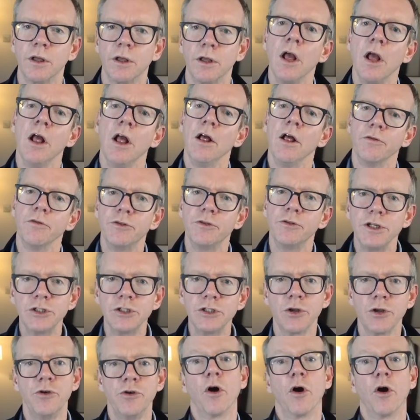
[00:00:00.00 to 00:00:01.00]
These are
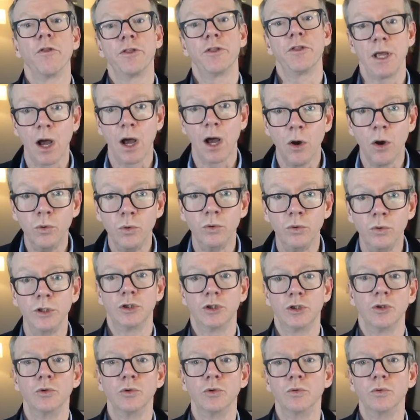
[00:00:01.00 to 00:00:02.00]
not the only
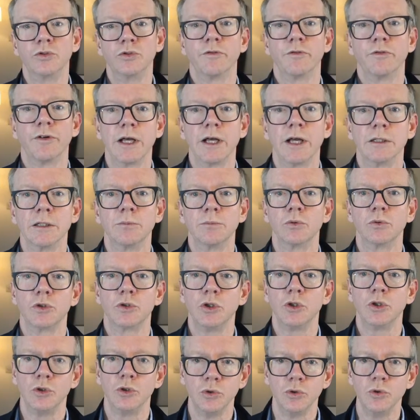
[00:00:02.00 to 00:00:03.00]
tools available to
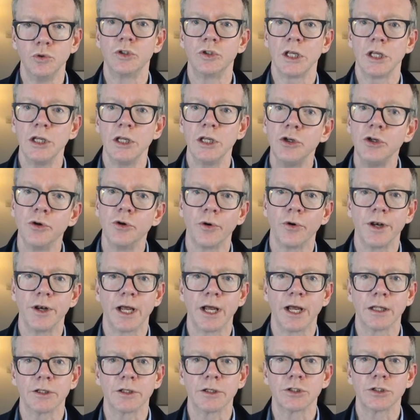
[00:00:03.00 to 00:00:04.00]
use in your
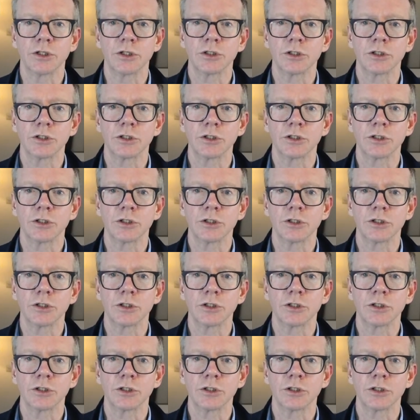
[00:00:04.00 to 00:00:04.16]
analysis,